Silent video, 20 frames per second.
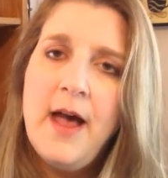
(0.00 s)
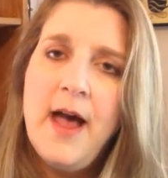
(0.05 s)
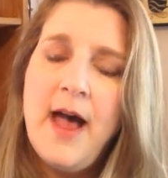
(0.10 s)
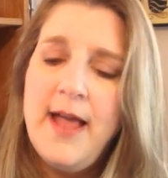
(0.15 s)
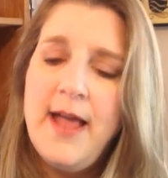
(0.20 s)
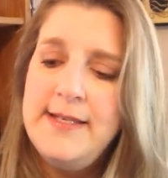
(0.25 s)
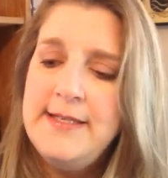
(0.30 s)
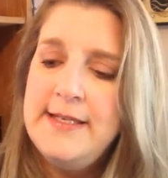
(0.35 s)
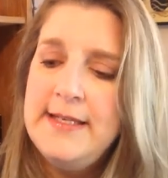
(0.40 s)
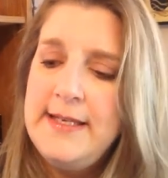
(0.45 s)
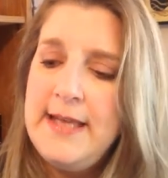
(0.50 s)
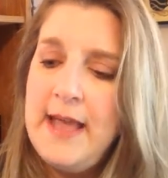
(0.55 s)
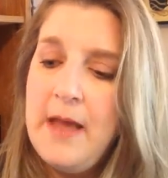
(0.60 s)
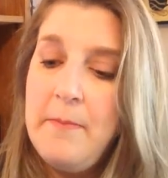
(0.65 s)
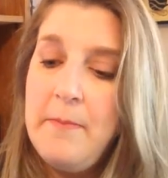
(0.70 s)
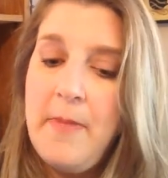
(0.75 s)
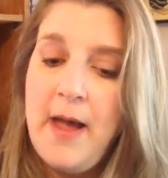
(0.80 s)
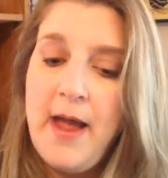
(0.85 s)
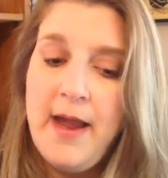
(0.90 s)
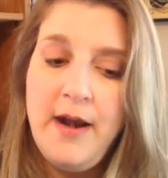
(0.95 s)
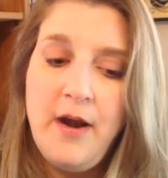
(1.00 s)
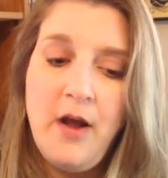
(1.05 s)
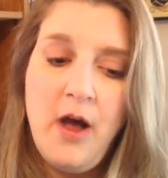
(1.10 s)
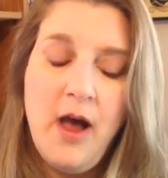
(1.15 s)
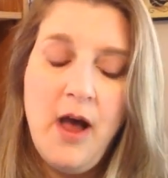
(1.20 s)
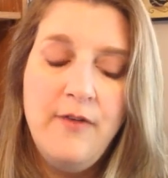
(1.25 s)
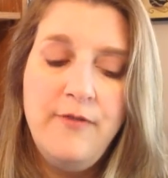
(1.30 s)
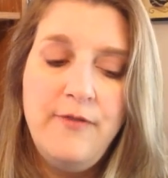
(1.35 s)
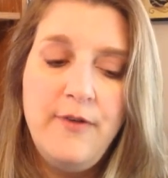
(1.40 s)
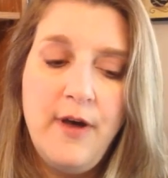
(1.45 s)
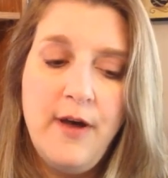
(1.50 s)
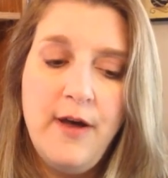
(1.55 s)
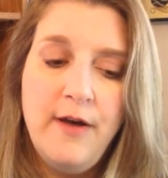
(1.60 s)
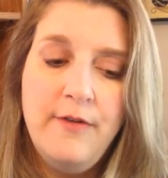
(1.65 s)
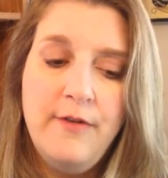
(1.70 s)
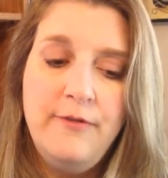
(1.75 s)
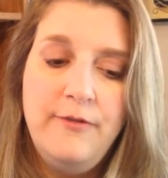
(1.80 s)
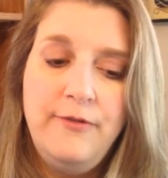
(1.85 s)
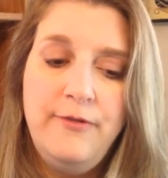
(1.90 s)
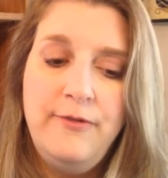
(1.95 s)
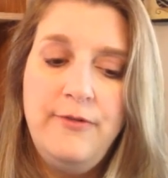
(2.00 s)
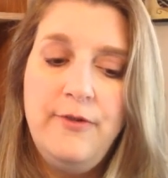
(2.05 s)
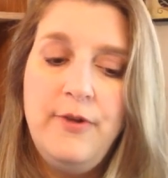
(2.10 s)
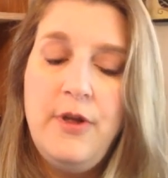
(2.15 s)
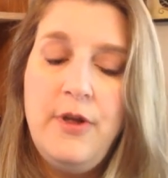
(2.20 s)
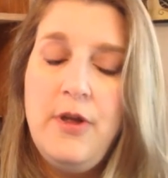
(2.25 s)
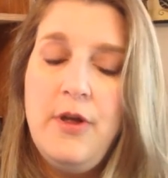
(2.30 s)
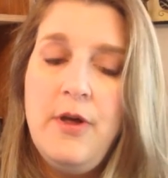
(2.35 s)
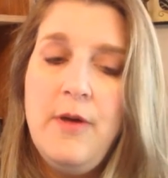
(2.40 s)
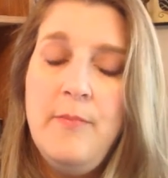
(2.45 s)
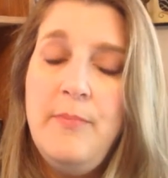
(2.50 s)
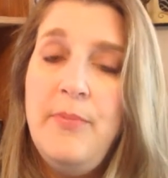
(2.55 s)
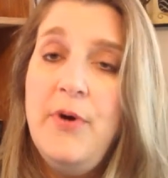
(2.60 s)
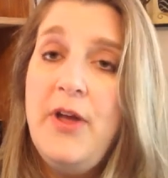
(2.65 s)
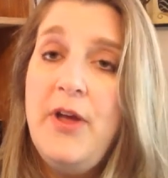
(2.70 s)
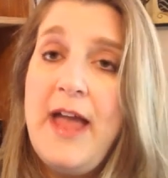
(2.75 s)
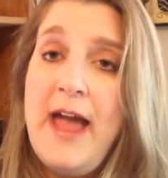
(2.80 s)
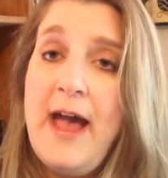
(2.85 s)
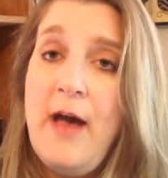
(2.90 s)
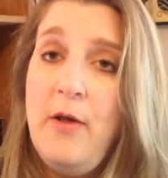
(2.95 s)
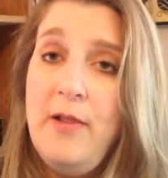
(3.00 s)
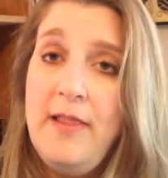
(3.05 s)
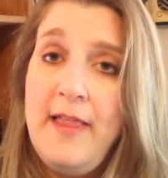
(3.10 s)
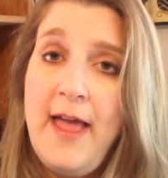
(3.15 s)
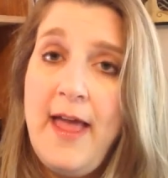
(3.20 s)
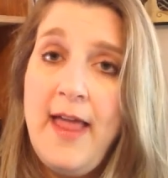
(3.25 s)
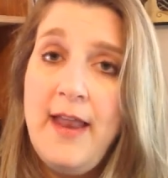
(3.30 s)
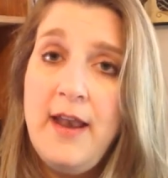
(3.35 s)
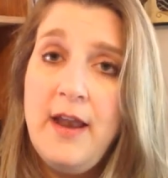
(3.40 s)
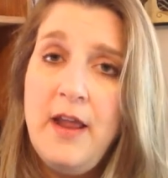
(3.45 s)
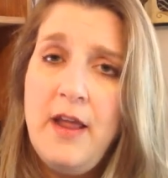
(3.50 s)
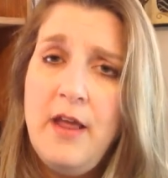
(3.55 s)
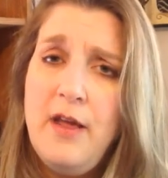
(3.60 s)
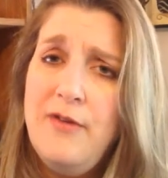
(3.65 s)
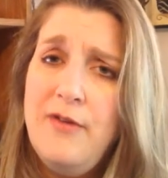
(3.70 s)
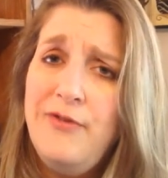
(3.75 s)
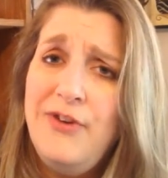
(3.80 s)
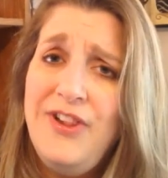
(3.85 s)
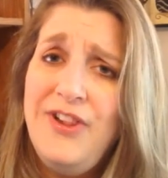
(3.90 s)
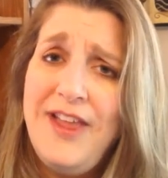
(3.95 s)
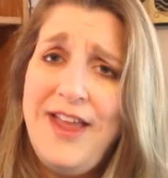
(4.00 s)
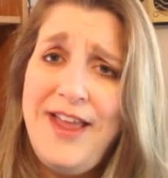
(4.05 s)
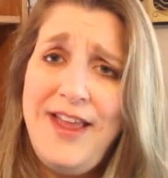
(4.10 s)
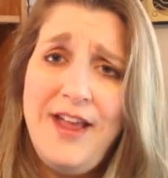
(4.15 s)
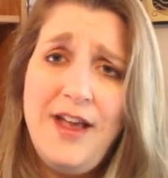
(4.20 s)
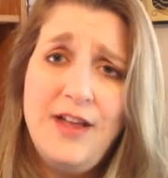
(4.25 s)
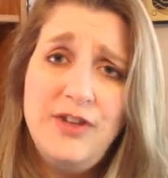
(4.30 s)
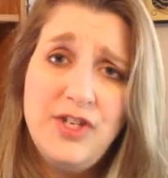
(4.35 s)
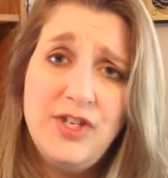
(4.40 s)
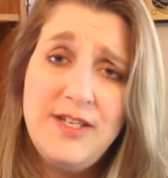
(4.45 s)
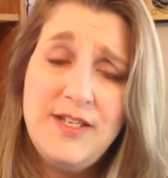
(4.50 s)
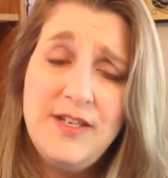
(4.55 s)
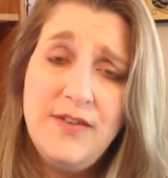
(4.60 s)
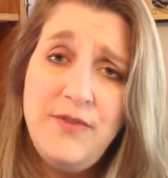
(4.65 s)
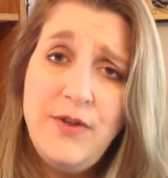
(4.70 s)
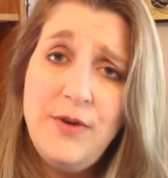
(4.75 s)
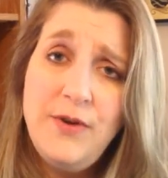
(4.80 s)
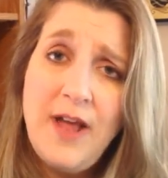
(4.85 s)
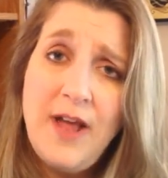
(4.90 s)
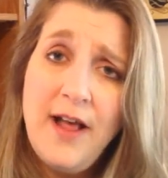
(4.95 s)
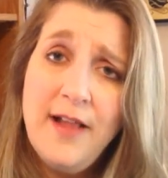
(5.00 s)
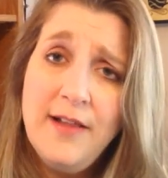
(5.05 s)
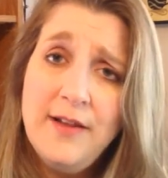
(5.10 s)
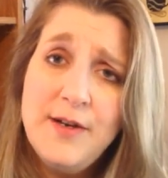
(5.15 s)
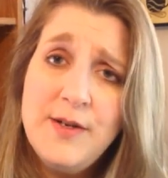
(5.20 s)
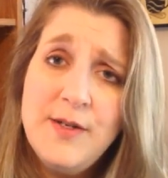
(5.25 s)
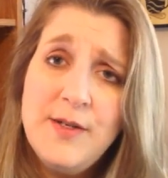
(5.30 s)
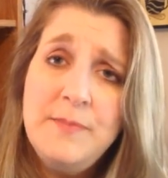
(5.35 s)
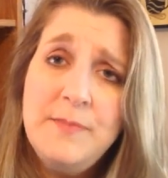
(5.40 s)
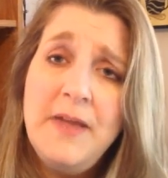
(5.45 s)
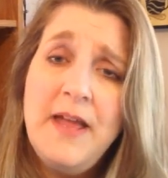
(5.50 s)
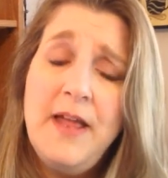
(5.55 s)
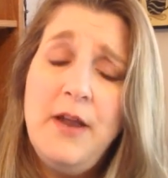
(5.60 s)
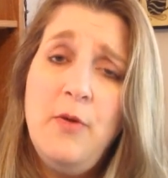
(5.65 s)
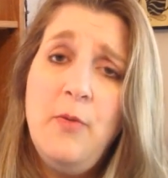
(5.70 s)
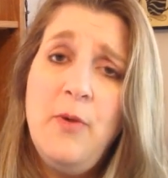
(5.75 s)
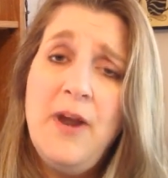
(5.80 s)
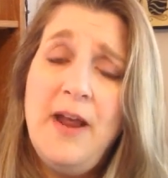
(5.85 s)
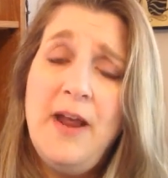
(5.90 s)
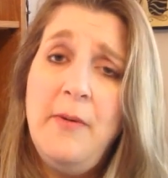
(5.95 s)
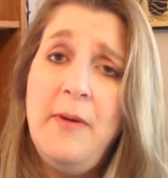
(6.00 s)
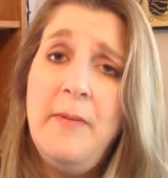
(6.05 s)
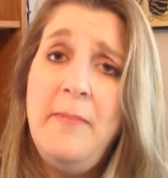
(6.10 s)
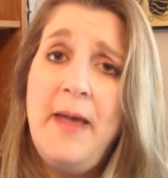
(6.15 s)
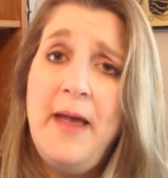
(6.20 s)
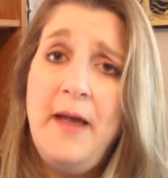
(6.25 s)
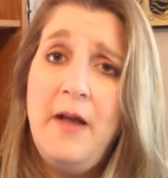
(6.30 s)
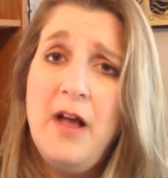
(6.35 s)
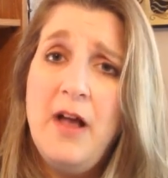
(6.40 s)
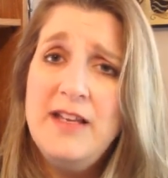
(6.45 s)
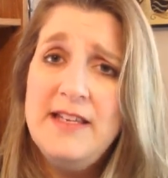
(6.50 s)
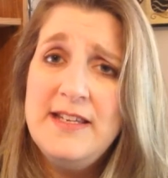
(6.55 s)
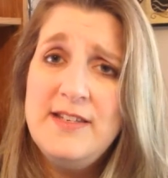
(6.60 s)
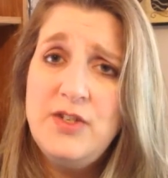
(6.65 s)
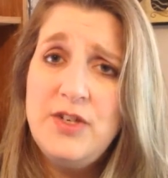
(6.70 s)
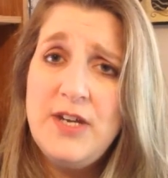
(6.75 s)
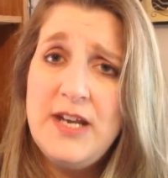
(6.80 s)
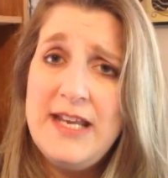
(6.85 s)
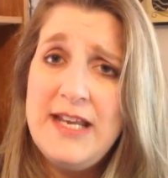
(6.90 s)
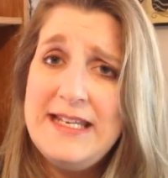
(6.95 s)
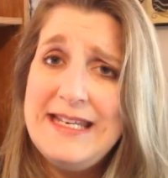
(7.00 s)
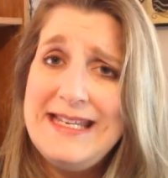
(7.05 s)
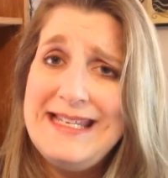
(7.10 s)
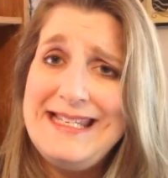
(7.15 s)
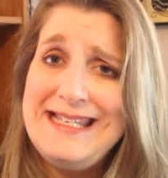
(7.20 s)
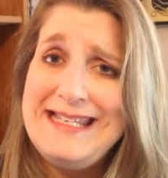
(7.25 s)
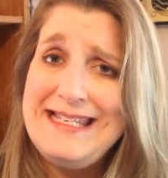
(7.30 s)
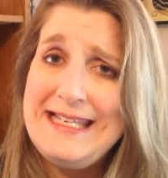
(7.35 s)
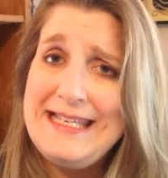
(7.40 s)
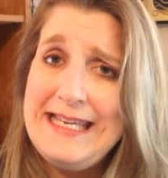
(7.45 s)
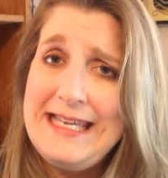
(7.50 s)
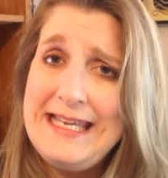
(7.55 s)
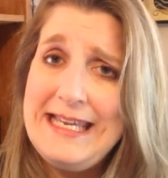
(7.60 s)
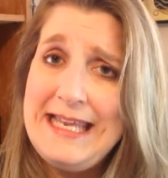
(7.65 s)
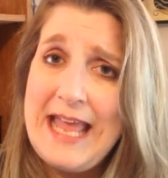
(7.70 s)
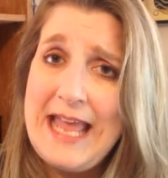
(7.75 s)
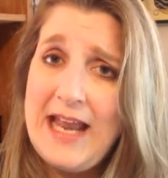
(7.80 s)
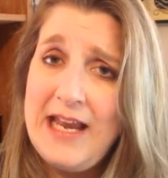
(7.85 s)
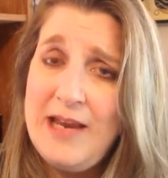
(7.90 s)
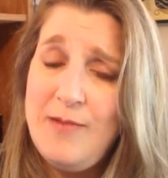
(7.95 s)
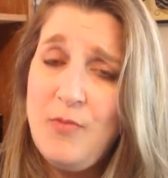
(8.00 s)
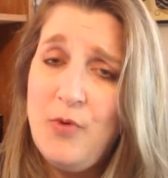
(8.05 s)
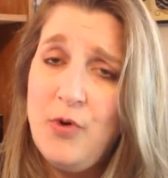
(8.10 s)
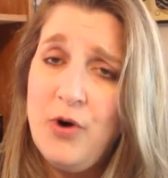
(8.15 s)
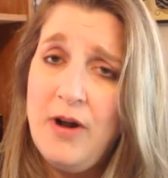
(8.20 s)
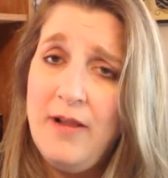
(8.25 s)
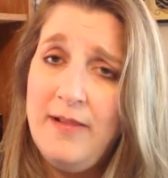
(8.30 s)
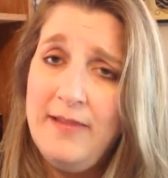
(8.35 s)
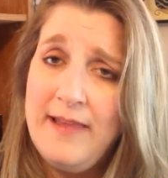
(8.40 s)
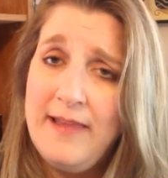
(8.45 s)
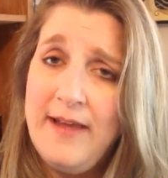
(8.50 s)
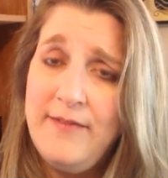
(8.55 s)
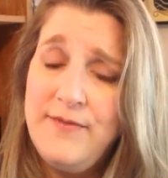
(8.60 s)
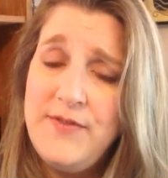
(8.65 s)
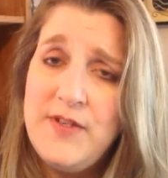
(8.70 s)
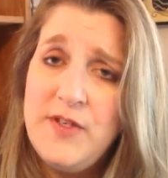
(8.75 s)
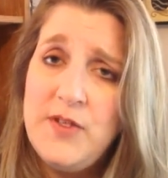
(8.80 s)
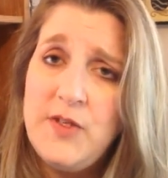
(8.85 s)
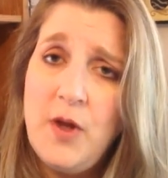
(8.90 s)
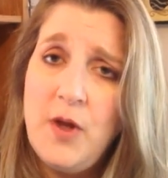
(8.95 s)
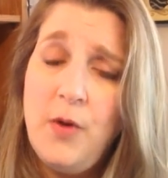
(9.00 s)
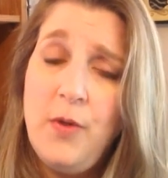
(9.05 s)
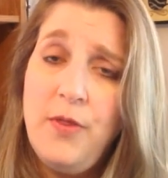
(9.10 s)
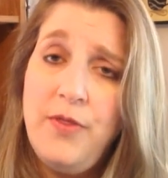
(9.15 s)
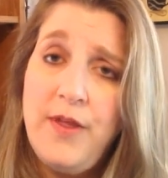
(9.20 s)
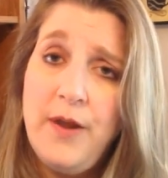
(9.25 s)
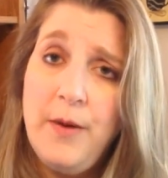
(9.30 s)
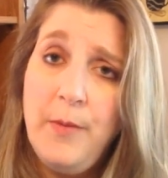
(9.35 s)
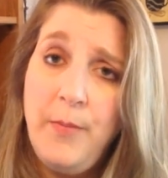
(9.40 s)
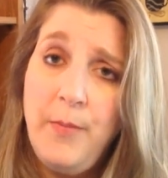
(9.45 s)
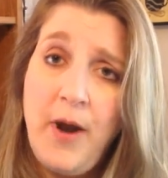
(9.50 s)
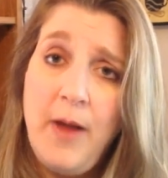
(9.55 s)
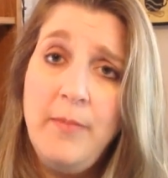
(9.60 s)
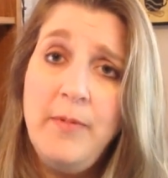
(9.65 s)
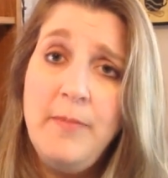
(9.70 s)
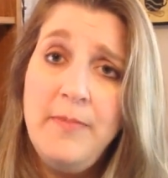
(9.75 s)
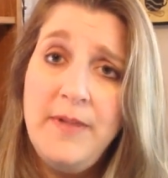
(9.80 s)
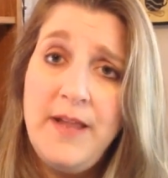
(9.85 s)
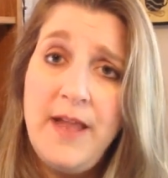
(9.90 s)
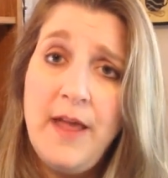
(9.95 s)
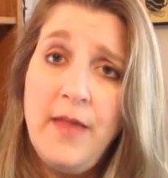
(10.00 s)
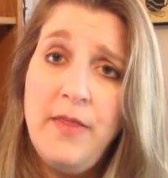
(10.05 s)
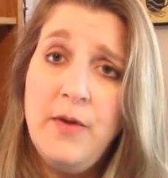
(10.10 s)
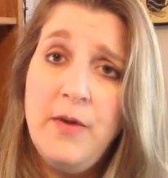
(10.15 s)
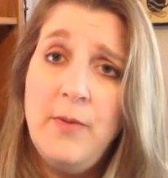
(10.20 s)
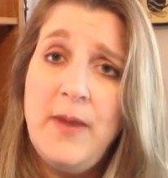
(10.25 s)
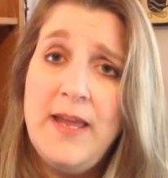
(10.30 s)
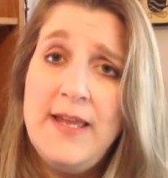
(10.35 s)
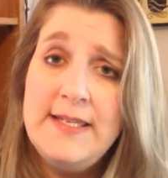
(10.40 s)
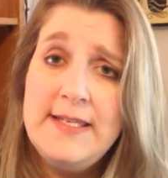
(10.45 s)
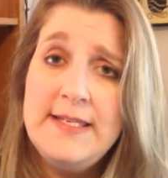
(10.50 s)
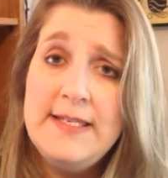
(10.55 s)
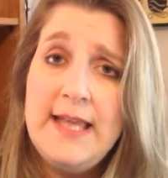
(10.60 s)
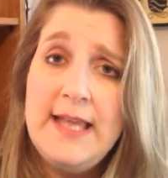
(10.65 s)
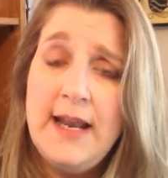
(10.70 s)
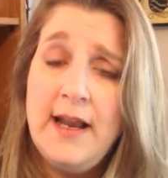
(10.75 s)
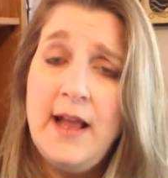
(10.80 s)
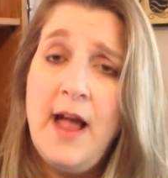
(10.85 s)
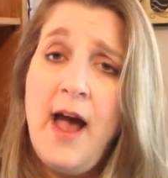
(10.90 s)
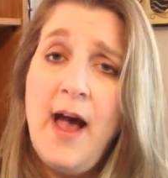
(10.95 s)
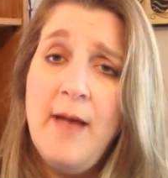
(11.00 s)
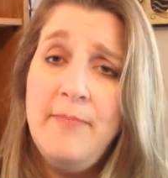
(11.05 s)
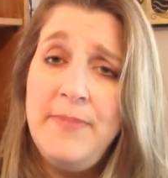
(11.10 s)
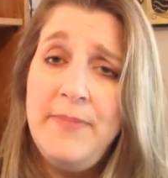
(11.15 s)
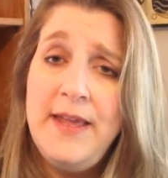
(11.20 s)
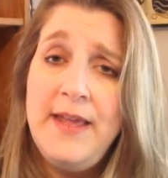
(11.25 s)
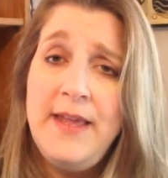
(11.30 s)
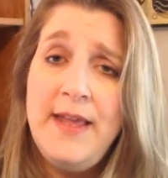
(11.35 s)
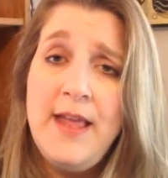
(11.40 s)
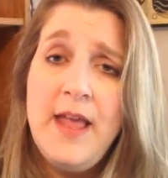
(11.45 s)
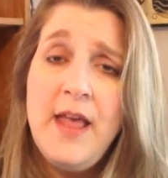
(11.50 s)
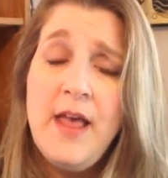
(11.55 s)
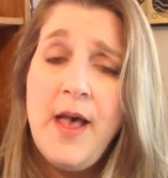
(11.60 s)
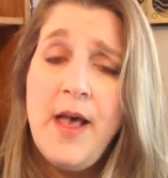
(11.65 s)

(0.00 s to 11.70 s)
I did get mine off of Book Outlet for like just a few dollars, but when I went back on yesterday, I didn't see any more left. So there are probably other ways to get a copy.